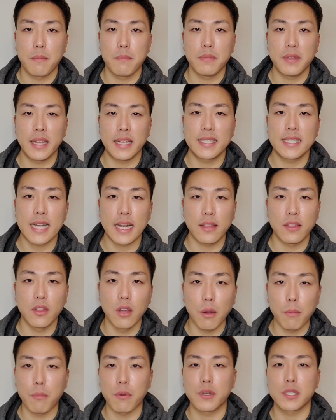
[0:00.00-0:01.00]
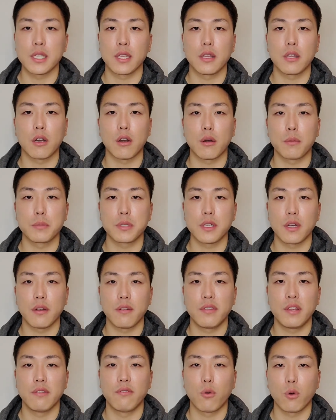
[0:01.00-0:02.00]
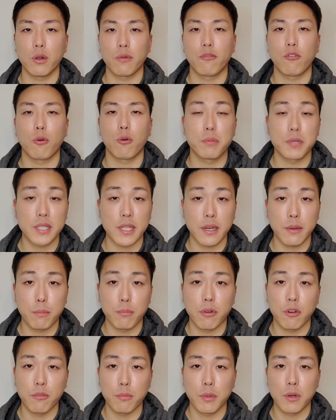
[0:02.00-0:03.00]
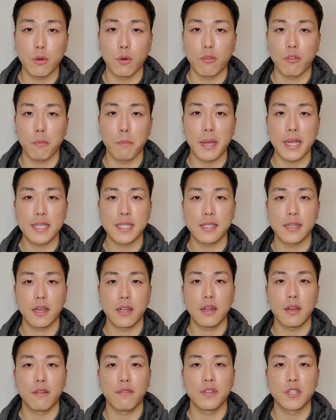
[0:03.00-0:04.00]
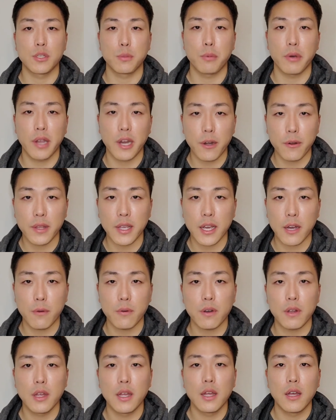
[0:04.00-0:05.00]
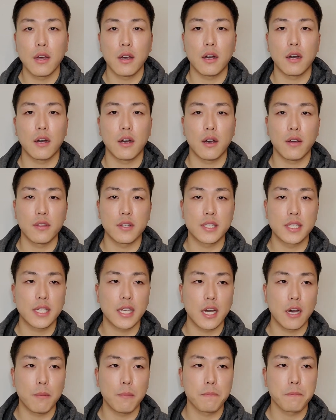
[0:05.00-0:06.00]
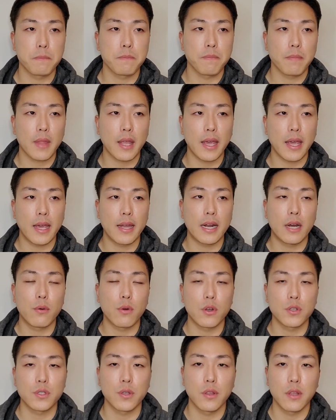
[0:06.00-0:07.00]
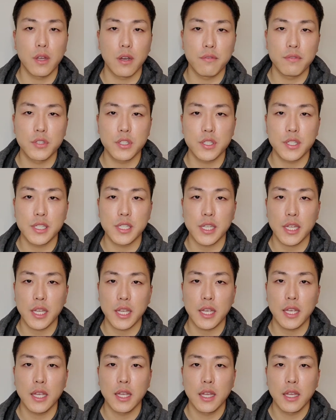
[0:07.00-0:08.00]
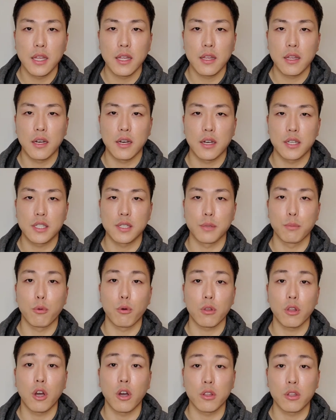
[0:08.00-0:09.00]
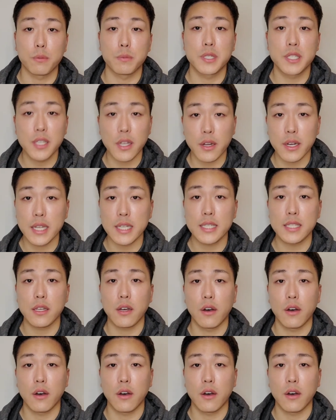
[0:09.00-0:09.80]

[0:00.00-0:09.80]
the exact numbers in terms of the 44% improvement over baseline of visible hair count on the scalp. And I would also love to see some more long-term studies